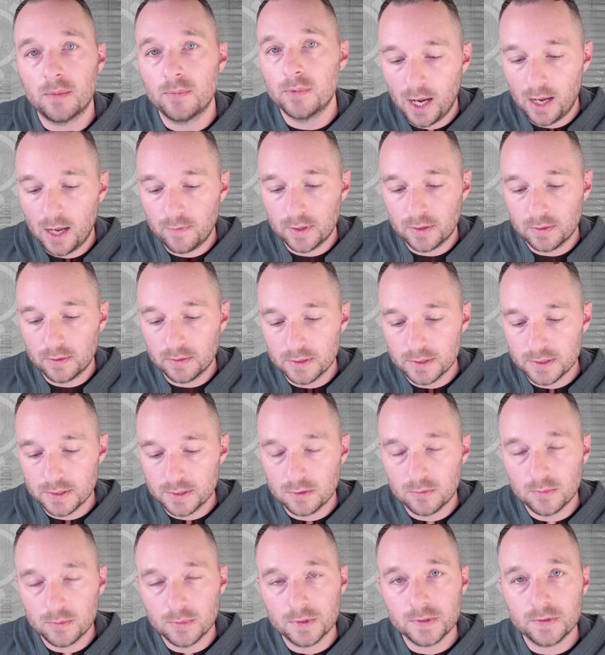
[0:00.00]
Having this
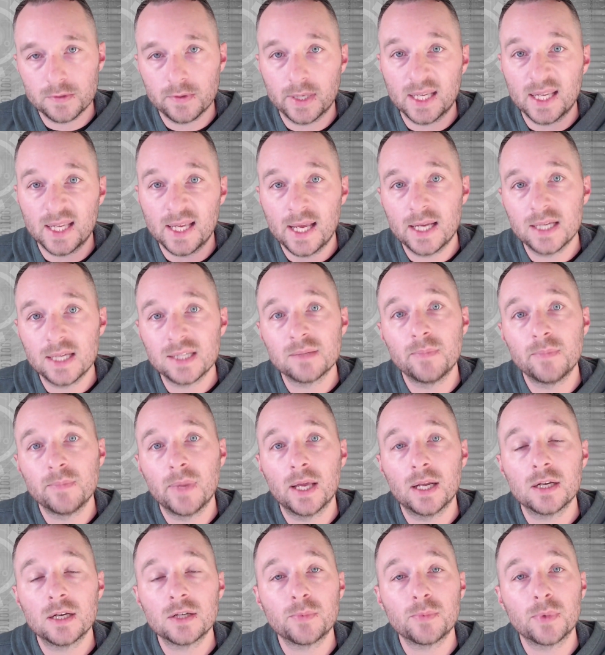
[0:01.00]
almost like case
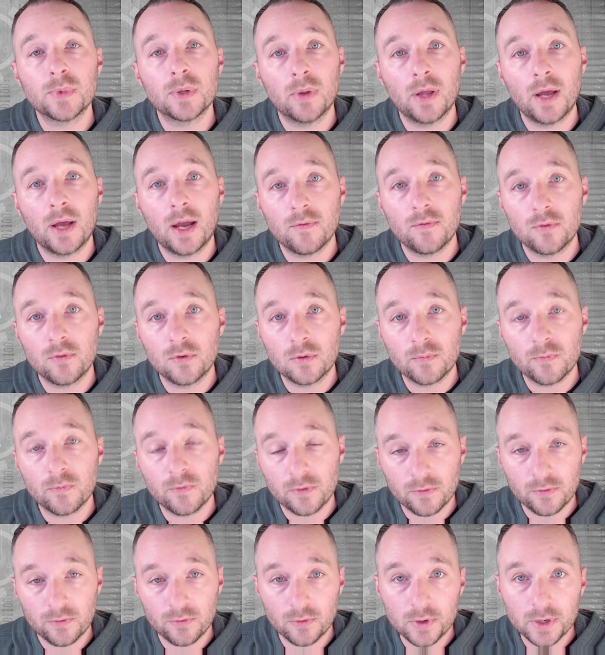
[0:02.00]
management platform for
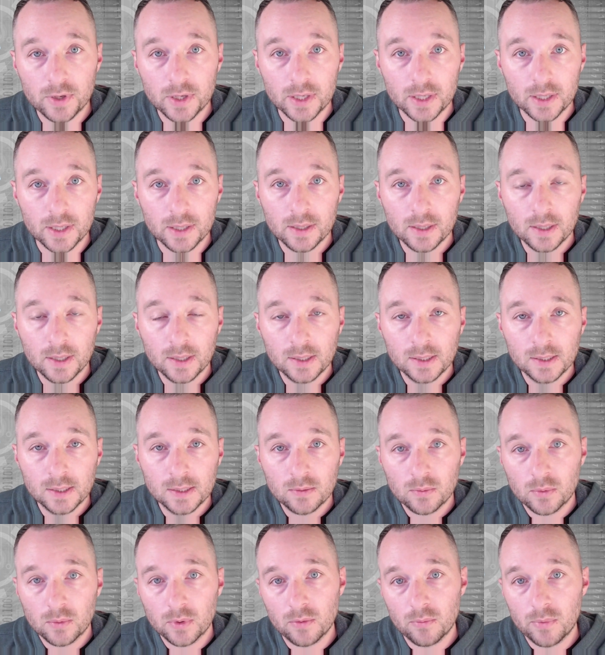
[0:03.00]
free,
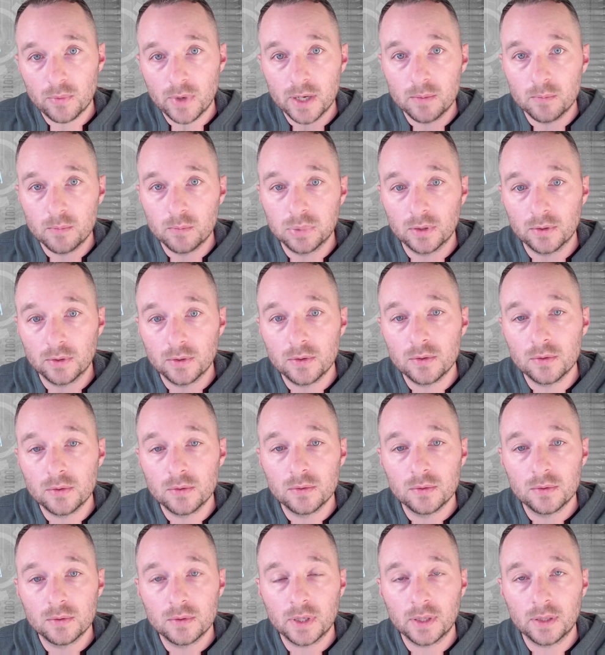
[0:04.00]
where the red and
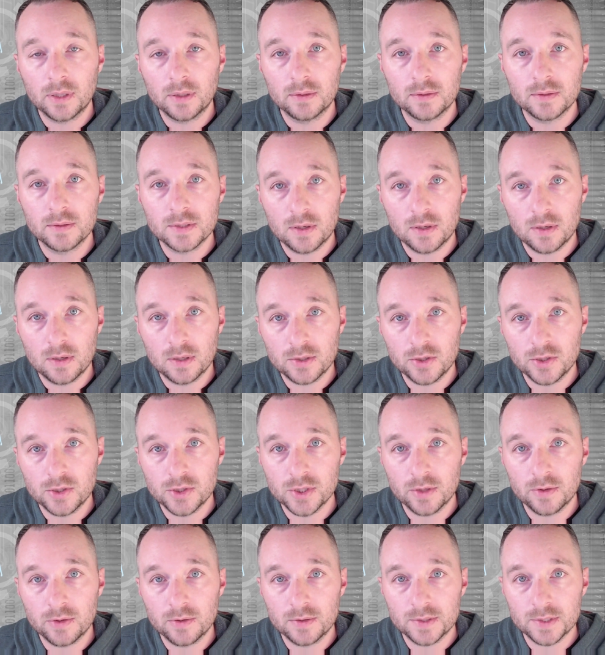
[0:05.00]
blue can talk to each
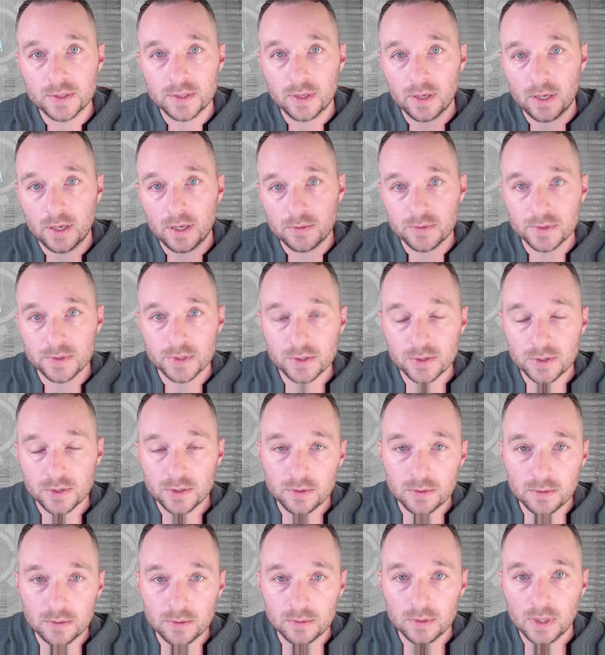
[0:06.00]
other and say, hey, was this
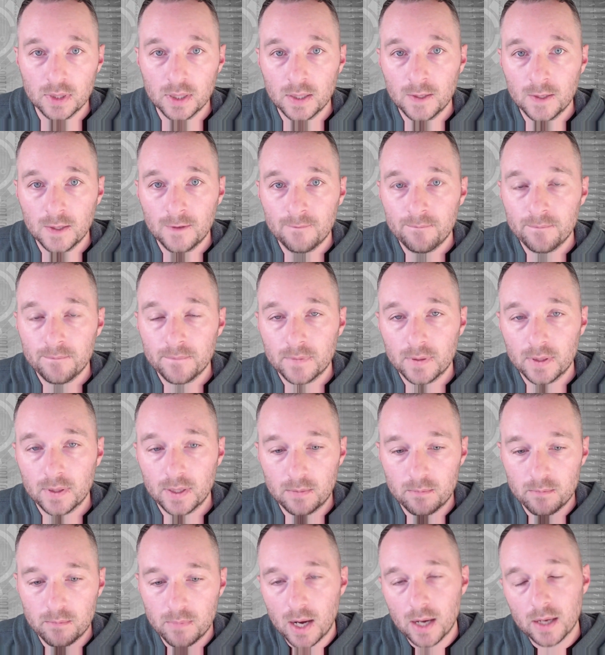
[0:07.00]
you?
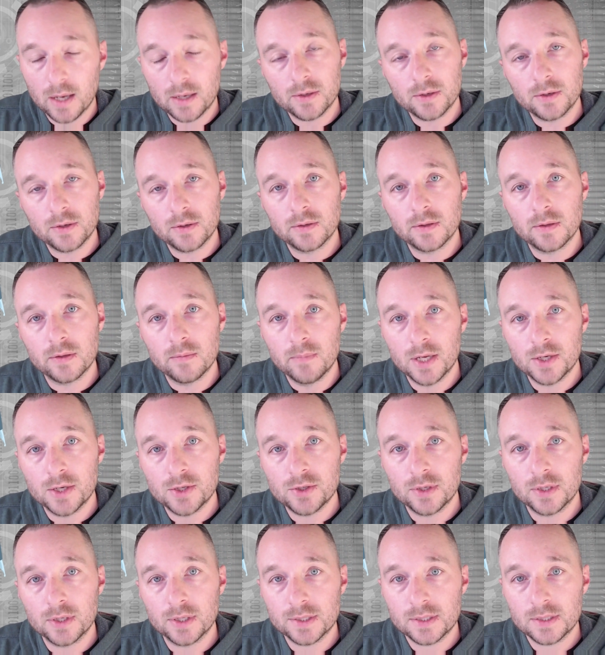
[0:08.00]
And monitor the
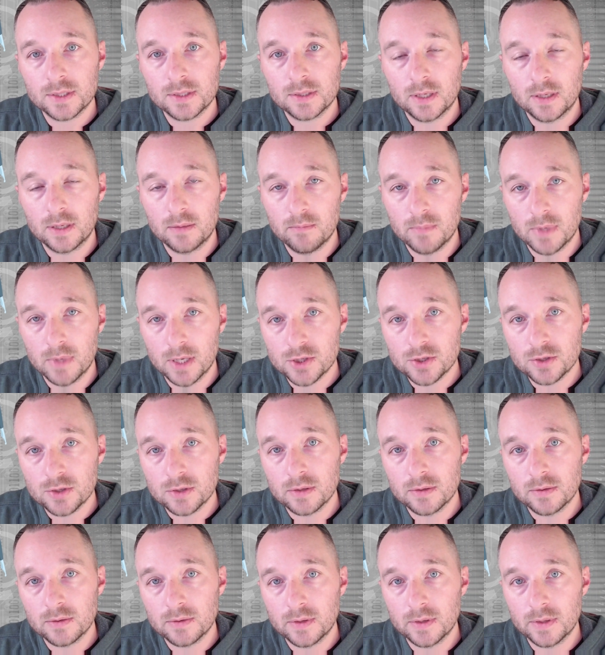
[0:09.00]
metrics and measure
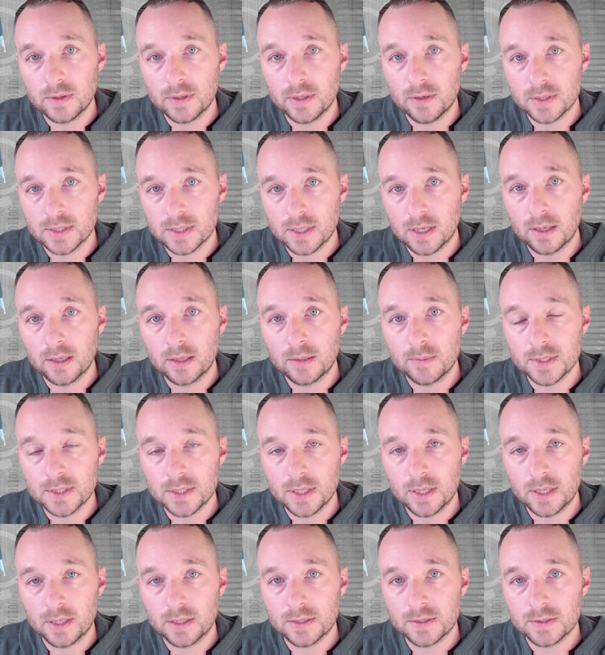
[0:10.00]
the time it
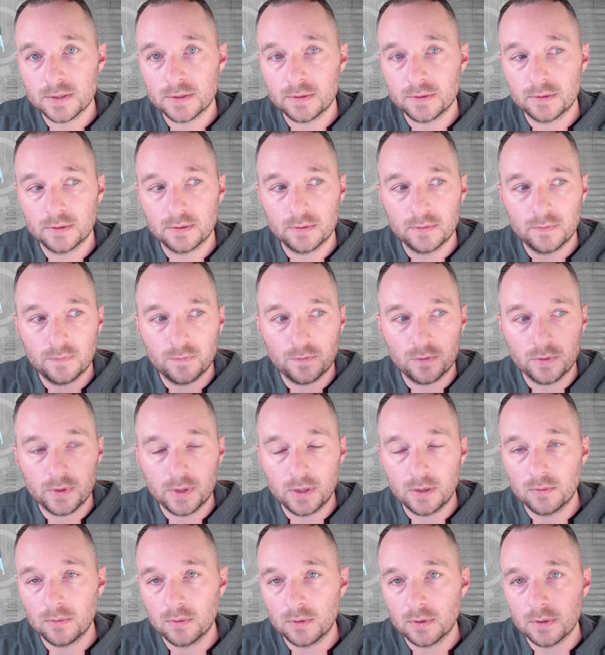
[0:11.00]
takes for the
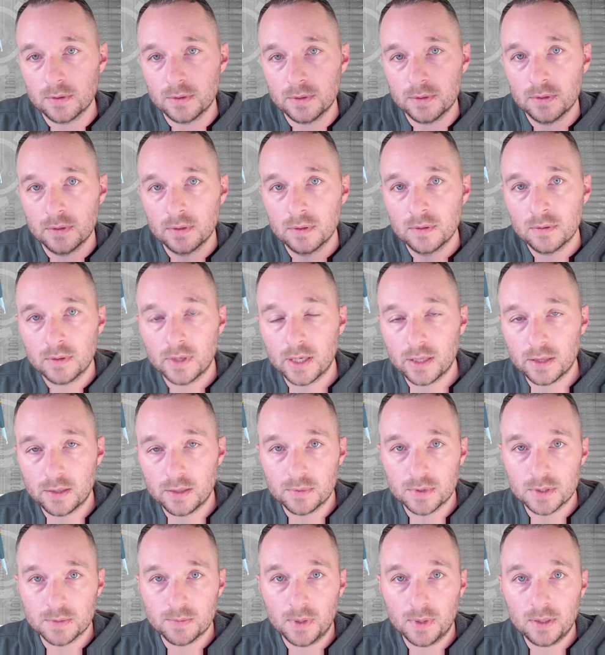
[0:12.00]
alert and the
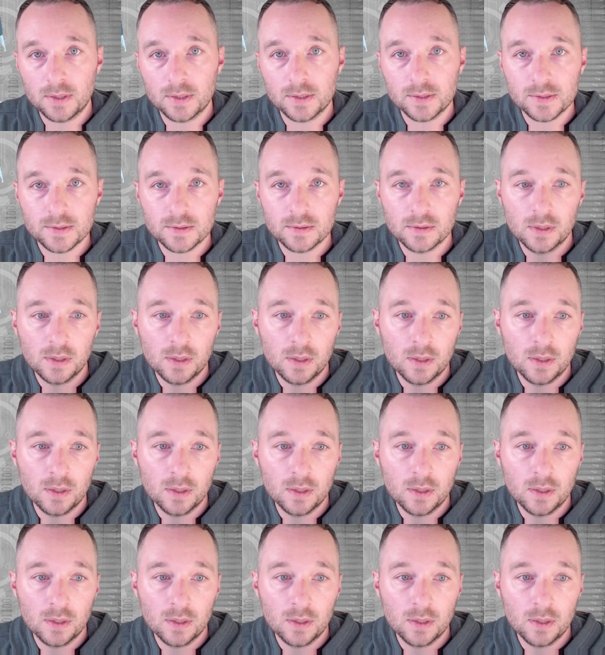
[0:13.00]
response.